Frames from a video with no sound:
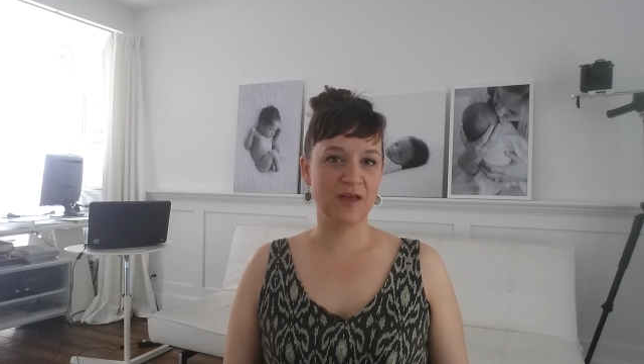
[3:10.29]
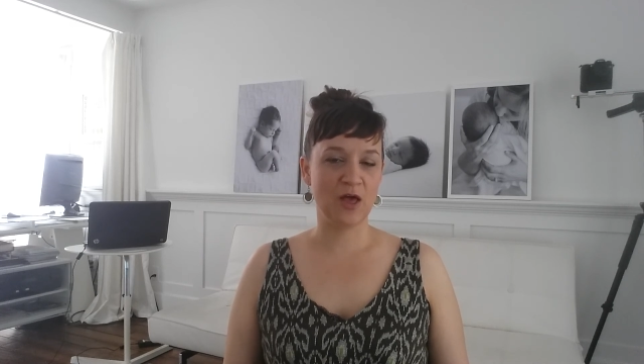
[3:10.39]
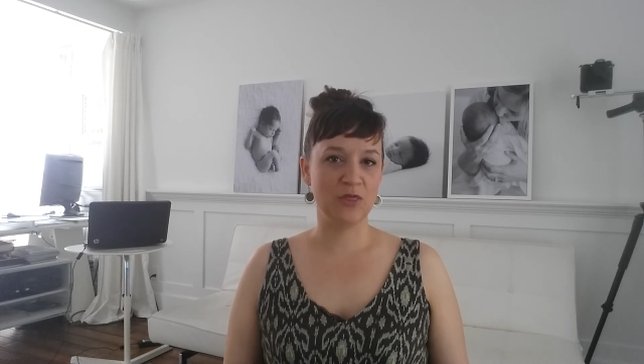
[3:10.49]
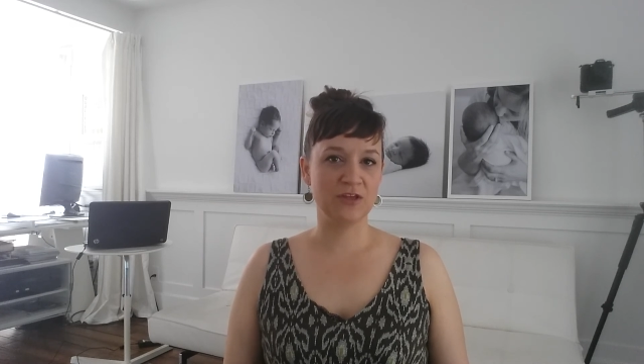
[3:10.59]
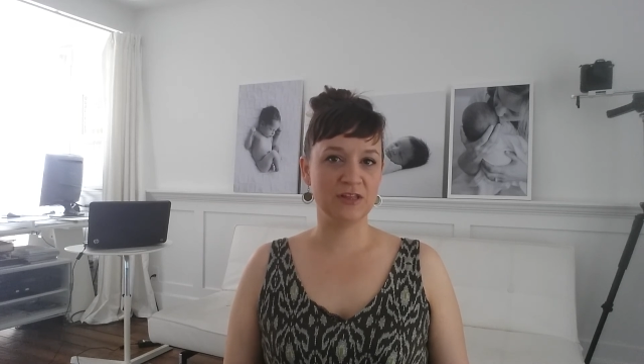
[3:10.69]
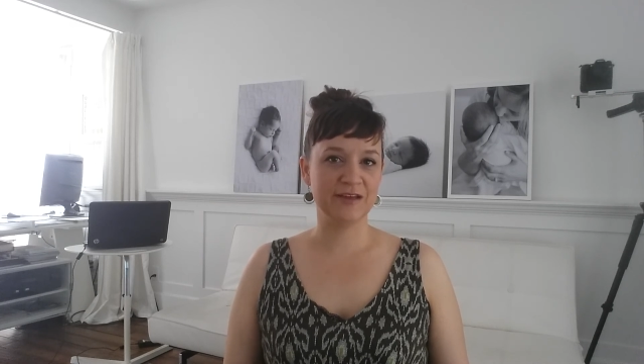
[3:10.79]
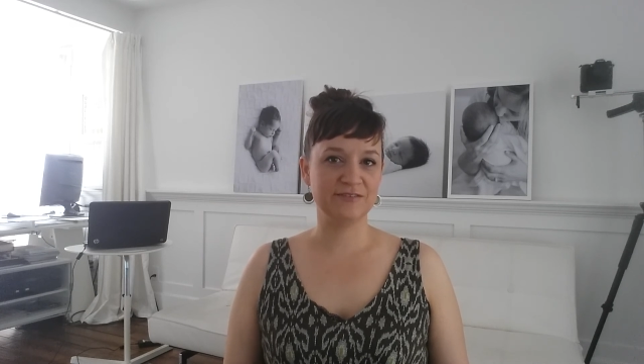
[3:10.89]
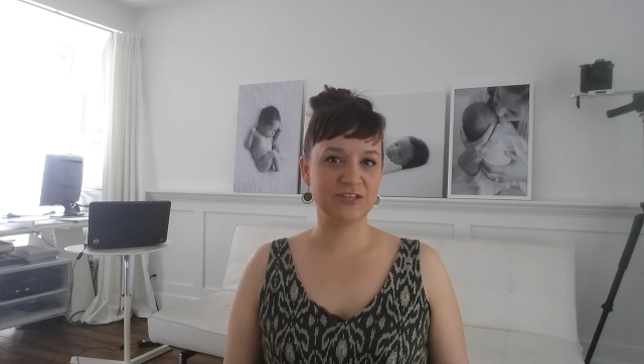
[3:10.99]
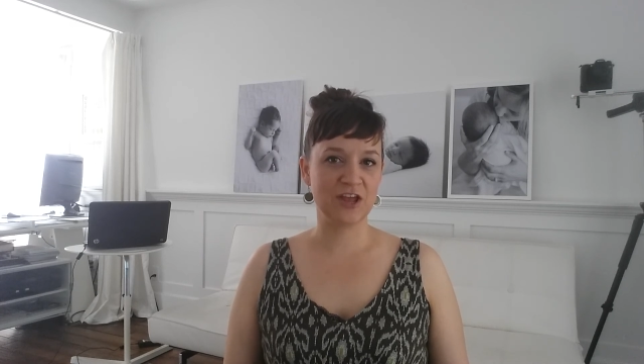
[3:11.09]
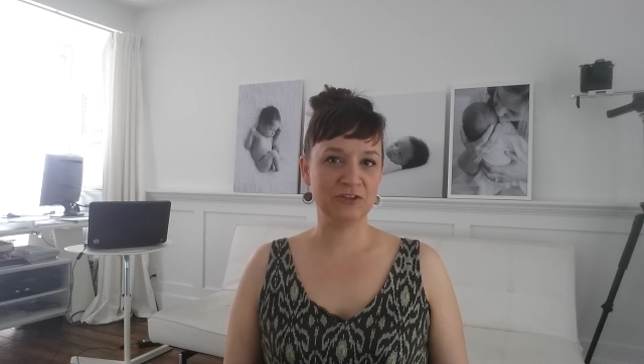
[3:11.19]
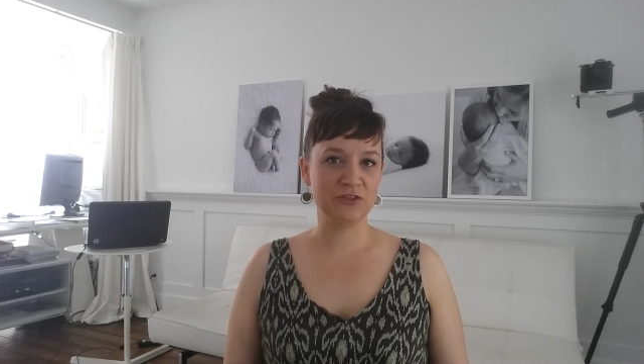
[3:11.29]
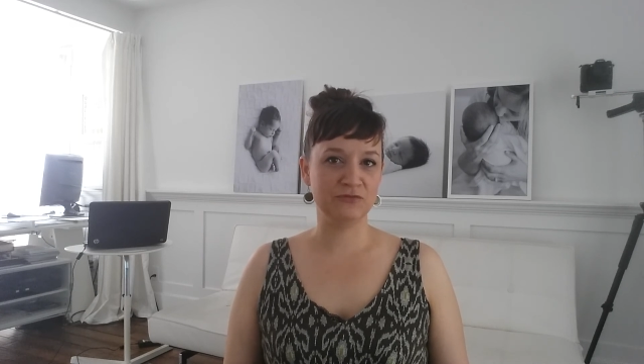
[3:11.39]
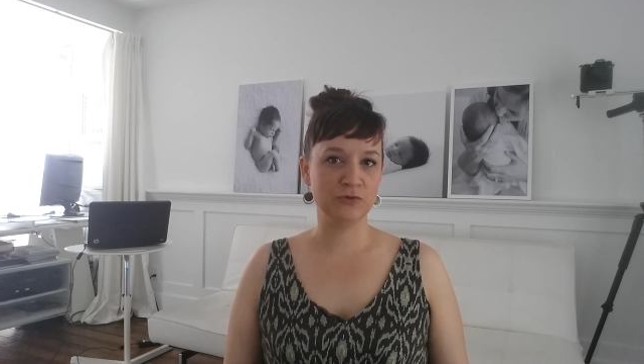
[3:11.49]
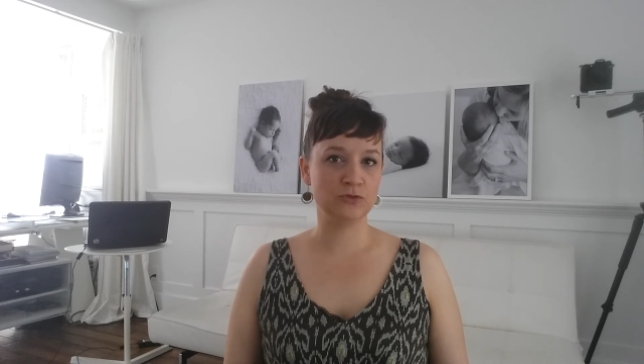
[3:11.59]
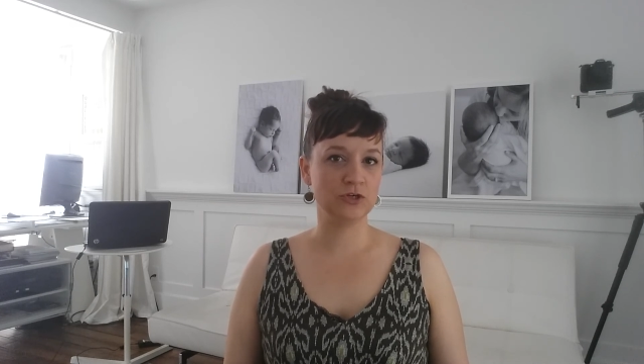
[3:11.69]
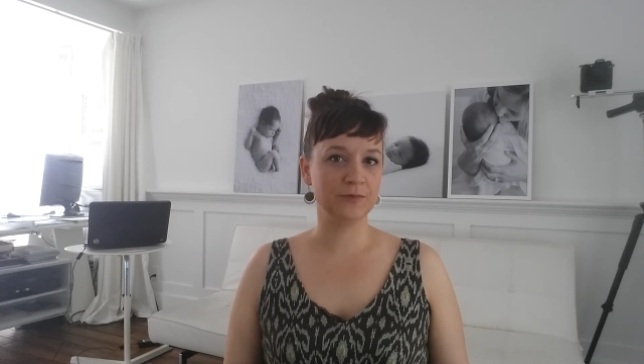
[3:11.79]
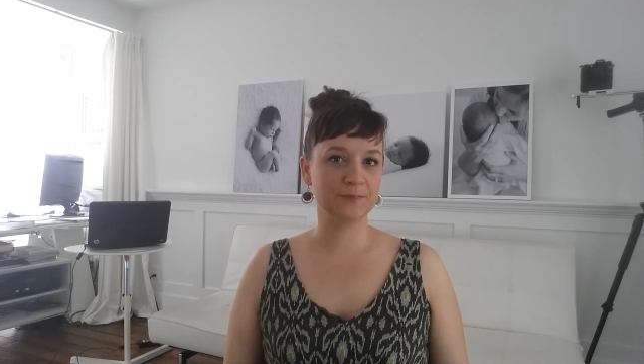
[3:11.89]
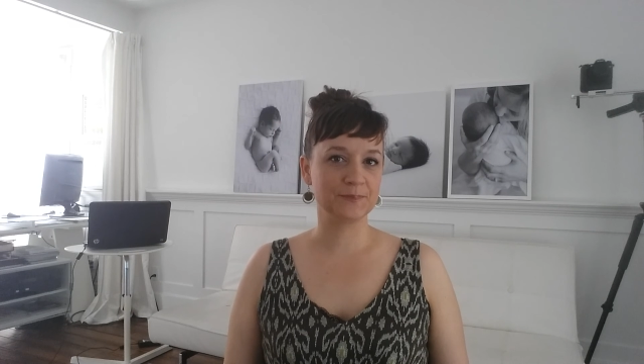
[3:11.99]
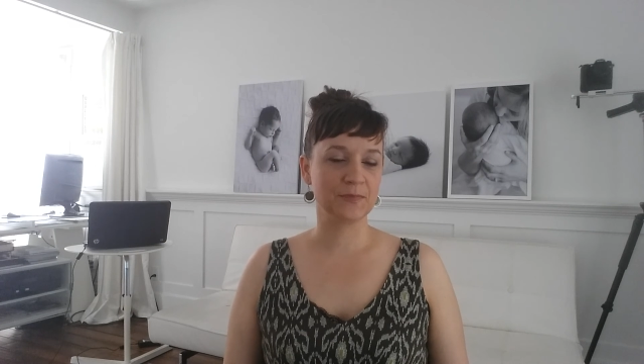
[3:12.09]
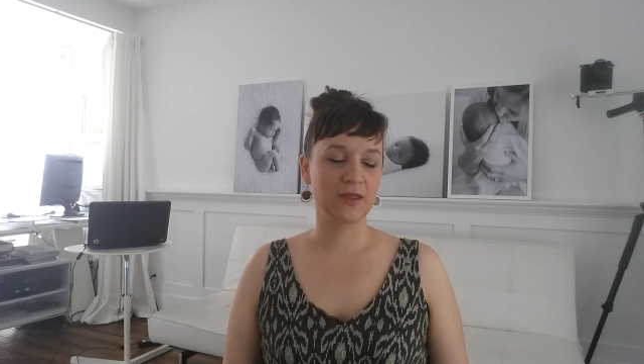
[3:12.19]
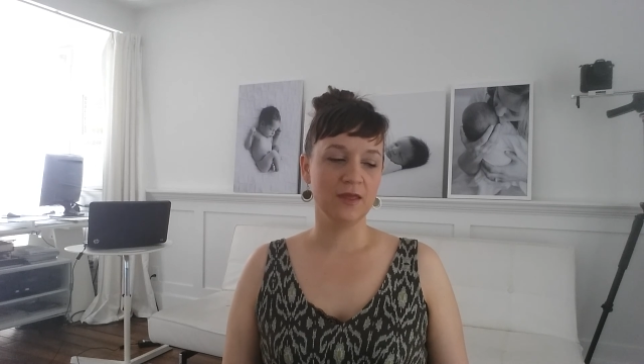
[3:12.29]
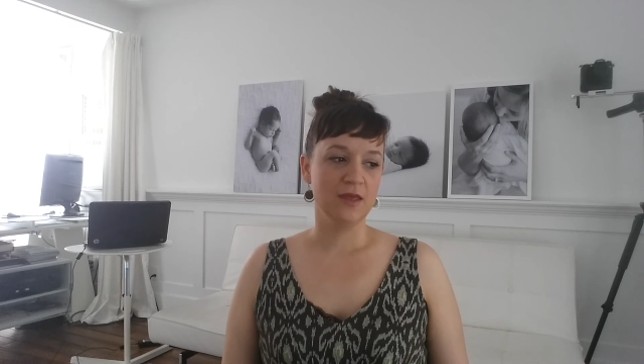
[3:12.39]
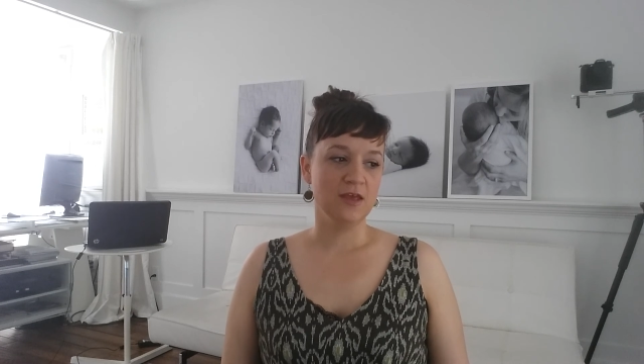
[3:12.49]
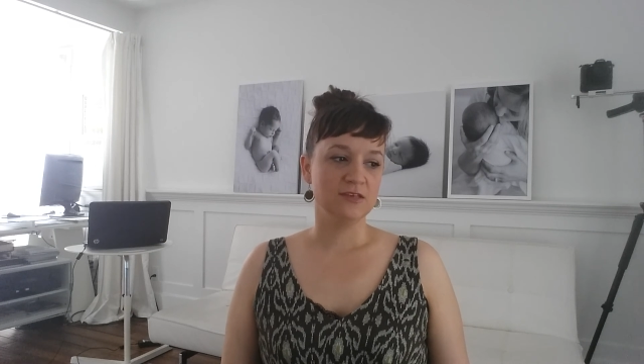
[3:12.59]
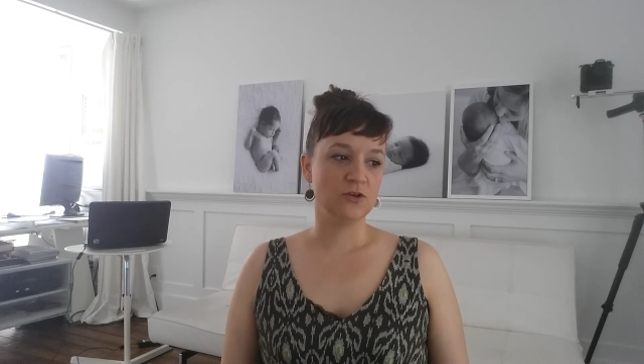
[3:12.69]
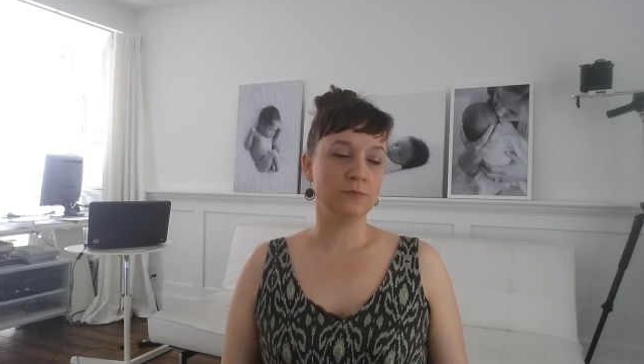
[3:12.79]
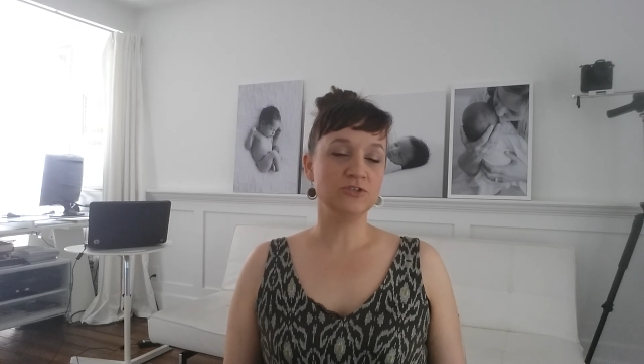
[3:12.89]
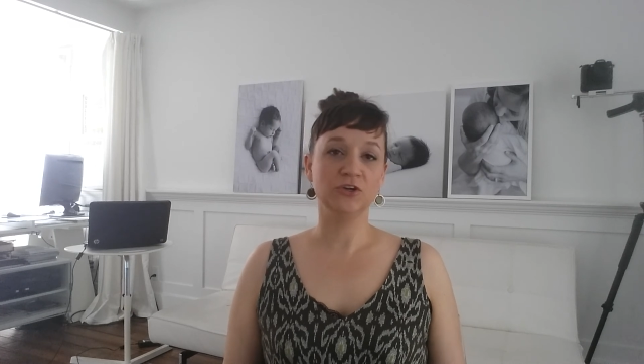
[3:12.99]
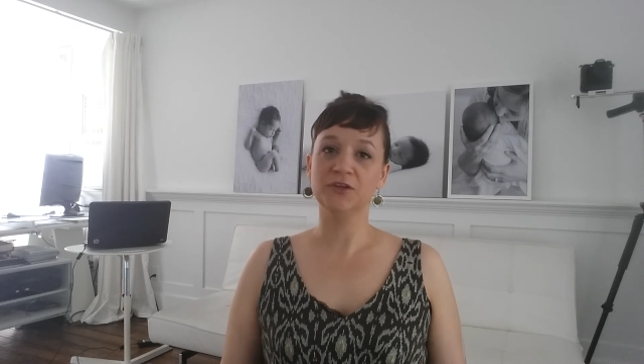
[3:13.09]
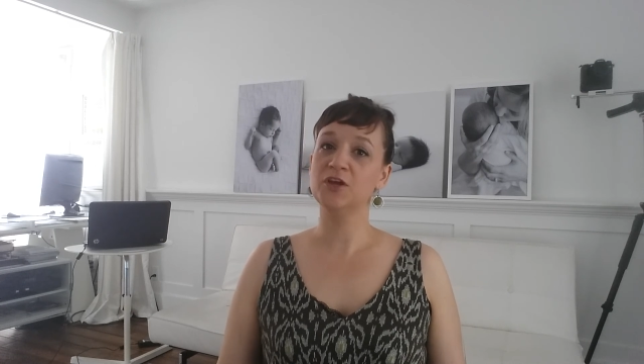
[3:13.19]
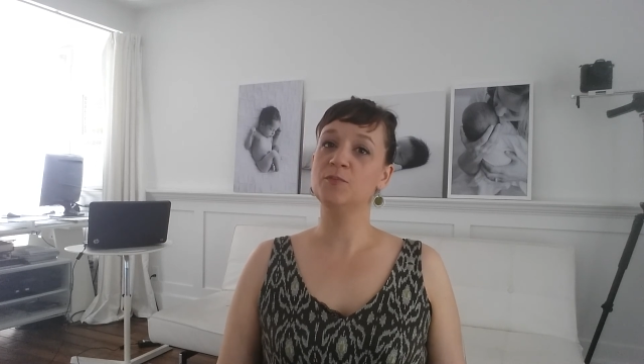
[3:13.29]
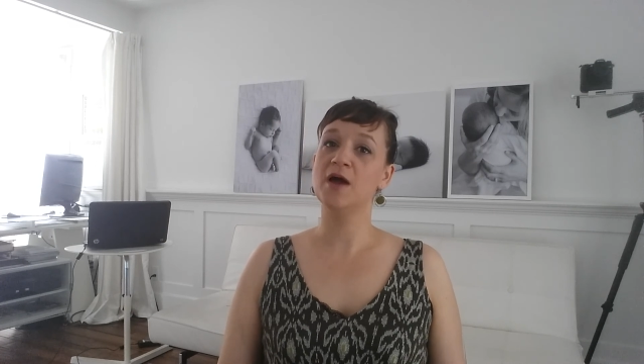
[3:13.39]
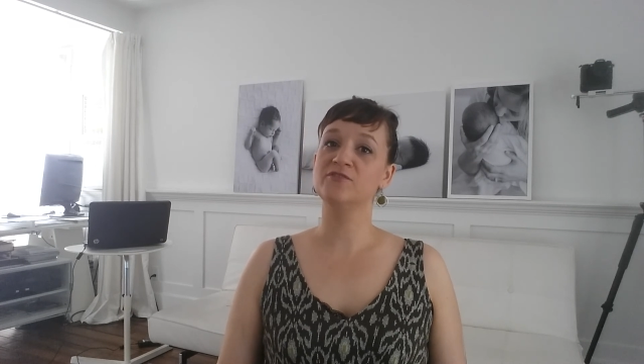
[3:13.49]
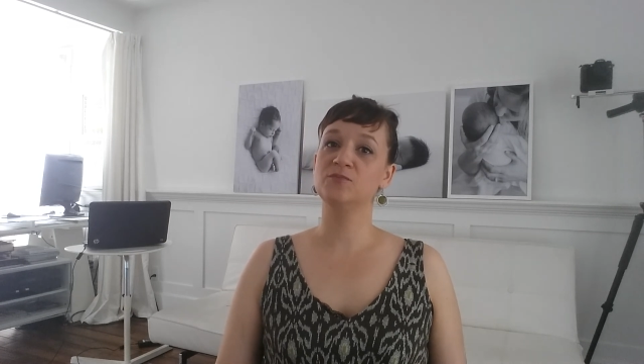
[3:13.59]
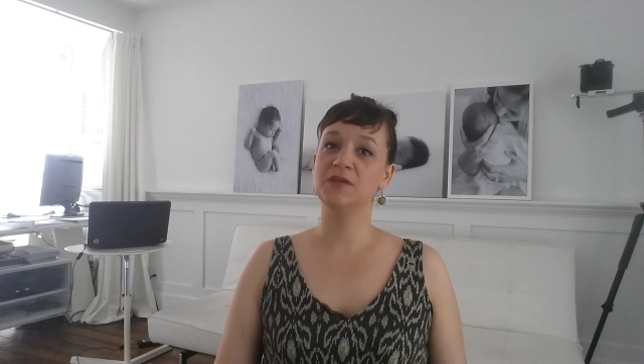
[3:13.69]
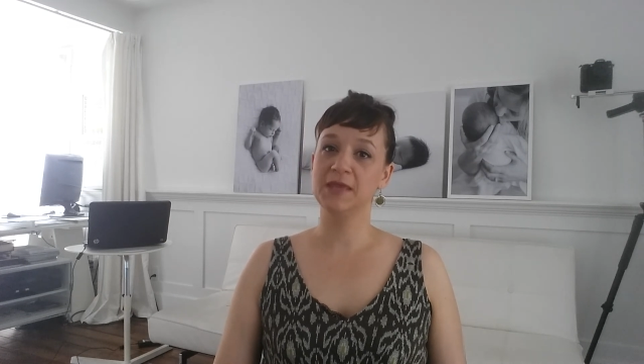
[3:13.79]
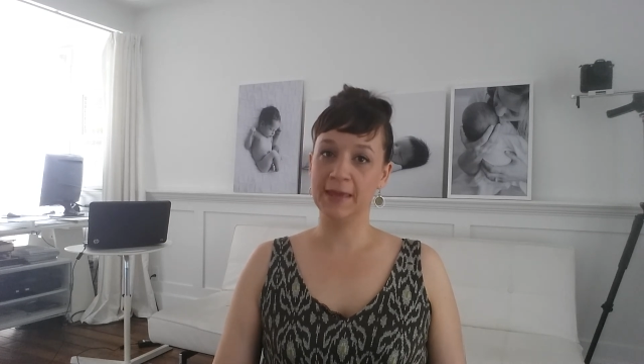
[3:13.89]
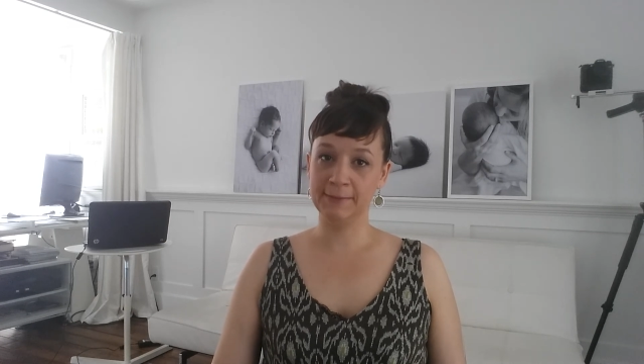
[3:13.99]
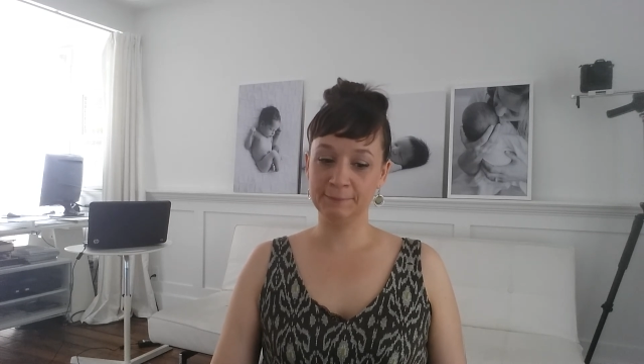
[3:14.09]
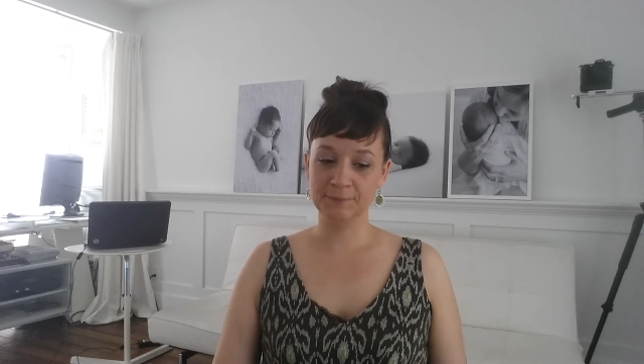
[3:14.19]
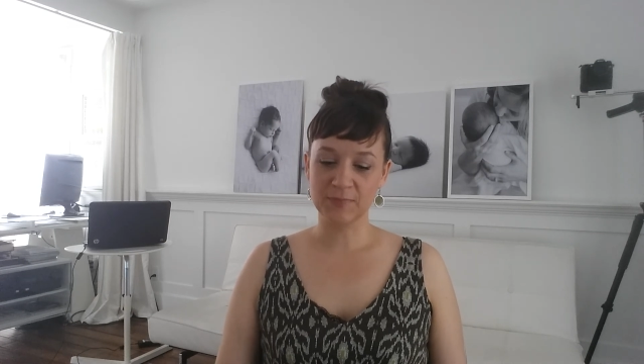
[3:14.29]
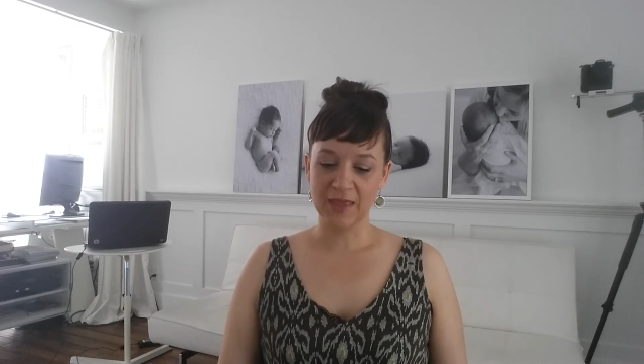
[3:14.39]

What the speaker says: a healthy lifestyle in the future. So I'm sure you'll hear back from me again.